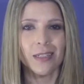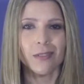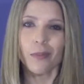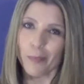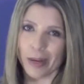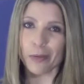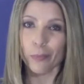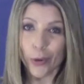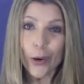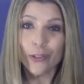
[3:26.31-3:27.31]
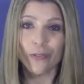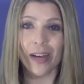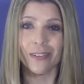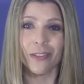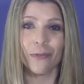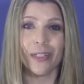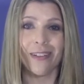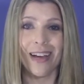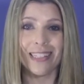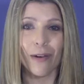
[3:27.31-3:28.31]
What many pros fail to
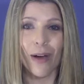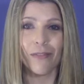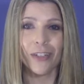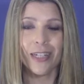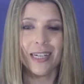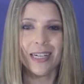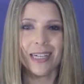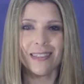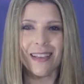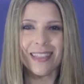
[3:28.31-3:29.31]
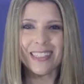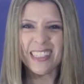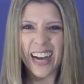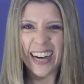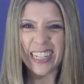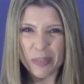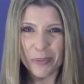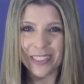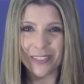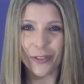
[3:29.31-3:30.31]
realize, however, is that this tiny
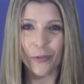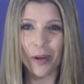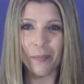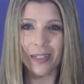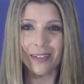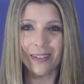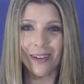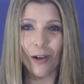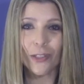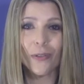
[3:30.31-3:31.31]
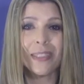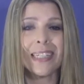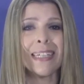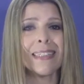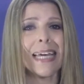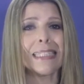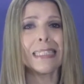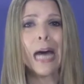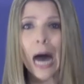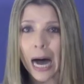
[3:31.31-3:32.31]
piece of equipment also contains a
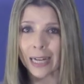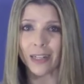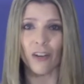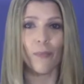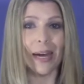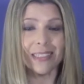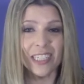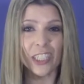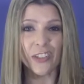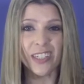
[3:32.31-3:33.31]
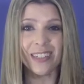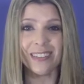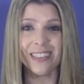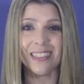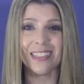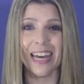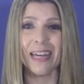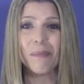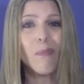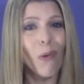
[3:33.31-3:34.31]
ton of bacteria, yeast,
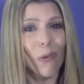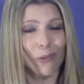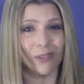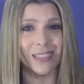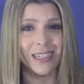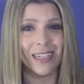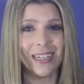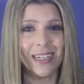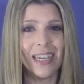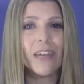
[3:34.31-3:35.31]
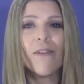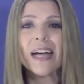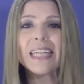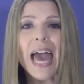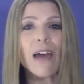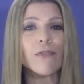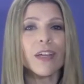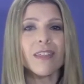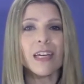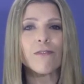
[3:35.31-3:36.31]
and mold. In fact,
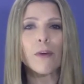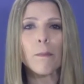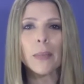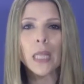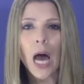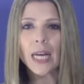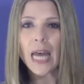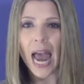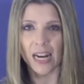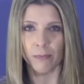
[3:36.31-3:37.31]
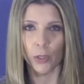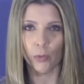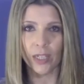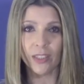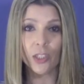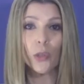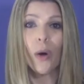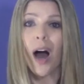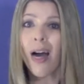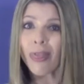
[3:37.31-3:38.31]
everything from blood and mucus
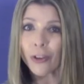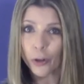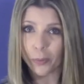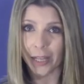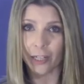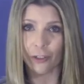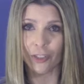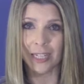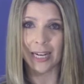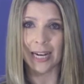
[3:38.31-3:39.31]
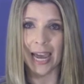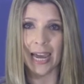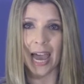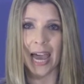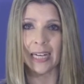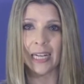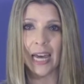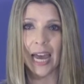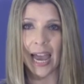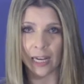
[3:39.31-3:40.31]
to other players' DNA and
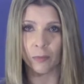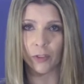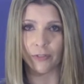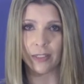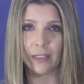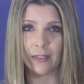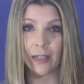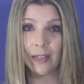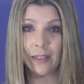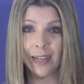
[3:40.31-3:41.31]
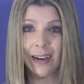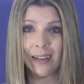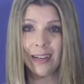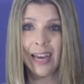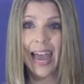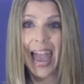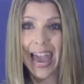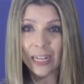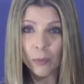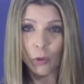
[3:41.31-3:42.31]
animal feces, yeah,
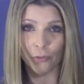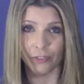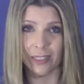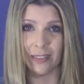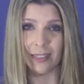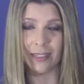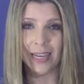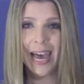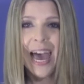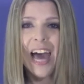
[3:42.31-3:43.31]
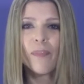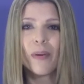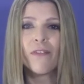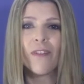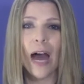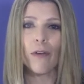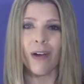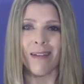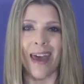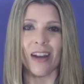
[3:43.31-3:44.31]
animal feces, have been found
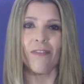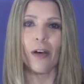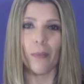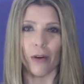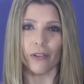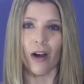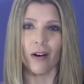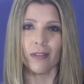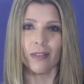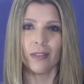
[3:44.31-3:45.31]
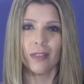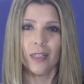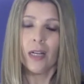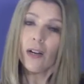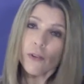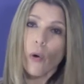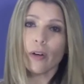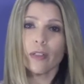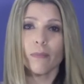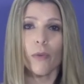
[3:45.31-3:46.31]
on NFL mouthguards. Of
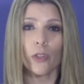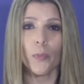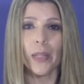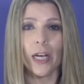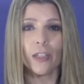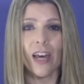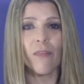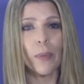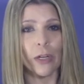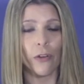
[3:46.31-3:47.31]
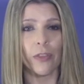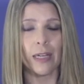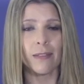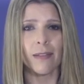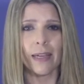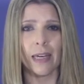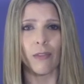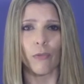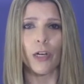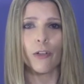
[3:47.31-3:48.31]
course, most players have bigger things, like a
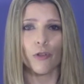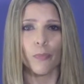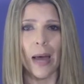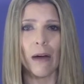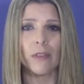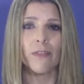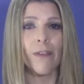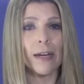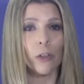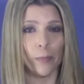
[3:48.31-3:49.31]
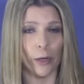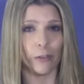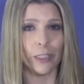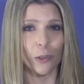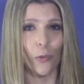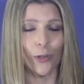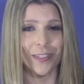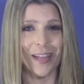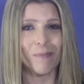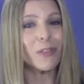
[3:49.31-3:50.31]
300-pound defender barreling
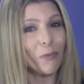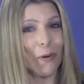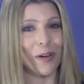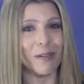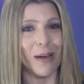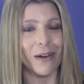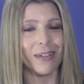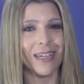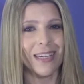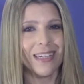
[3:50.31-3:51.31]
towards them, to worry about.